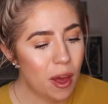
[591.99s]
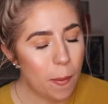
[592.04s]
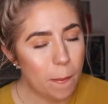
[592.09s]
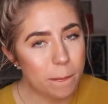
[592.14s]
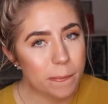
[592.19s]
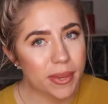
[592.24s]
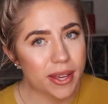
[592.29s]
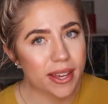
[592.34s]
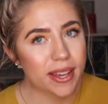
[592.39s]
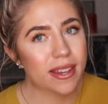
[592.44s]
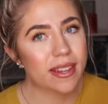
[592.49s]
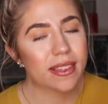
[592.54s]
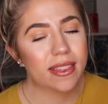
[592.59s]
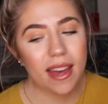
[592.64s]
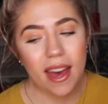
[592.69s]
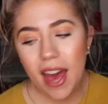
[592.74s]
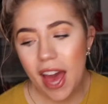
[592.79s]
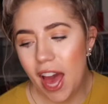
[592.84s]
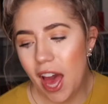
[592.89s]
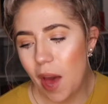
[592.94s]
But
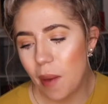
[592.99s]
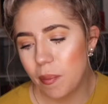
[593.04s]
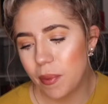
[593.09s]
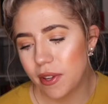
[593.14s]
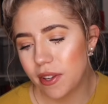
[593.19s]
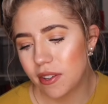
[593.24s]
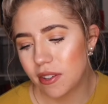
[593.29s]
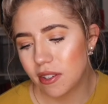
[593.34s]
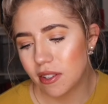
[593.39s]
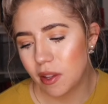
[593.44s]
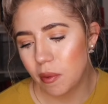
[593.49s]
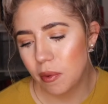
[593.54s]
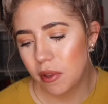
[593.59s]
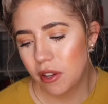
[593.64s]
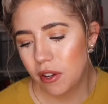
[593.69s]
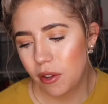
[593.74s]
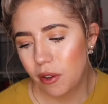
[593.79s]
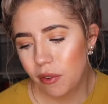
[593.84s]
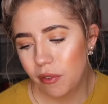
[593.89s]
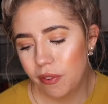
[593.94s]
that happened. Let
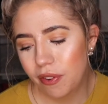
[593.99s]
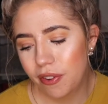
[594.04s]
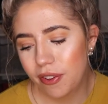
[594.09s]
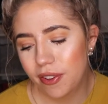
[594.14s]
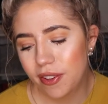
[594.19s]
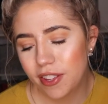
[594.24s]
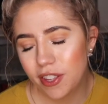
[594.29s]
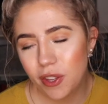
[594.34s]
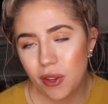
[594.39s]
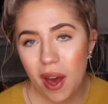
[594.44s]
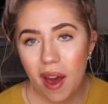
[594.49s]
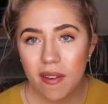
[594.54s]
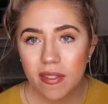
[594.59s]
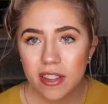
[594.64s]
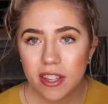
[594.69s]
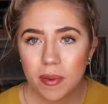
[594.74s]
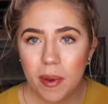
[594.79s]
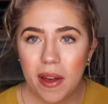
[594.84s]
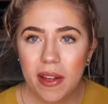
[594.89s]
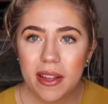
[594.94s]
me know if you have
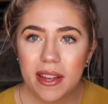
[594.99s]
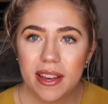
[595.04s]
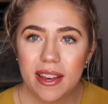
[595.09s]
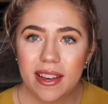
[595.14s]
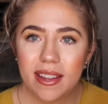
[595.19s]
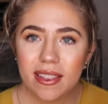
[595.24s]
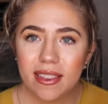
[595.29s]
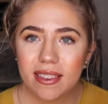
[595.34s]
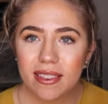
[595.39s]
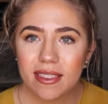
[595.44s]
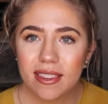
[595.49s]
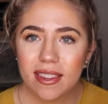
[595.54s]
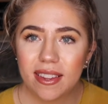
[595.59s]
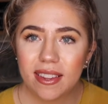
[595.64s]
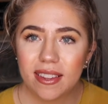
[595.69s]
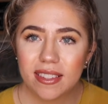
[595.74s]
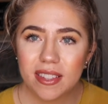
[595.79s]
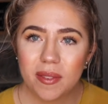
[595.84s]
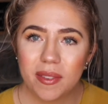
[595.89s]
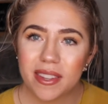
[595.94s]
this palette and
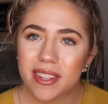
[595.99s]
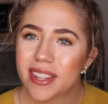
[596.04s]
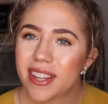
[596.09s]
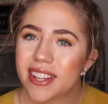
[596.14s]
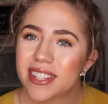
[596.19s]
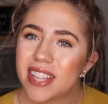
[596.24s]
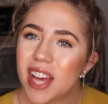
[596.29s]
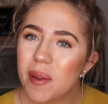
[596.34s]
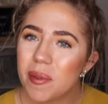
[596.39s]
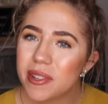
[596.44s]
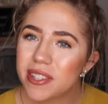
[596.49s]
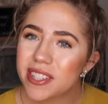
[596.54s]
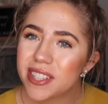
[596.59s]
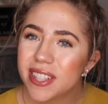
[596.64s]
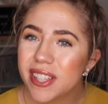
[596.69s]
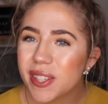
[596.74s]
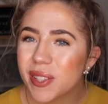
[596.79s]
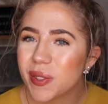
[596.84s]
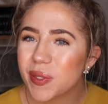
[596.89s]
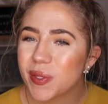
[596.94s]
something like that has happened to
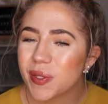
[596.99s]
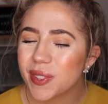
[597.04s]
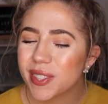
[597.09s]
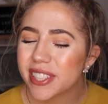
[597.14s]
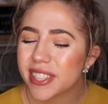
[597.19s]
you.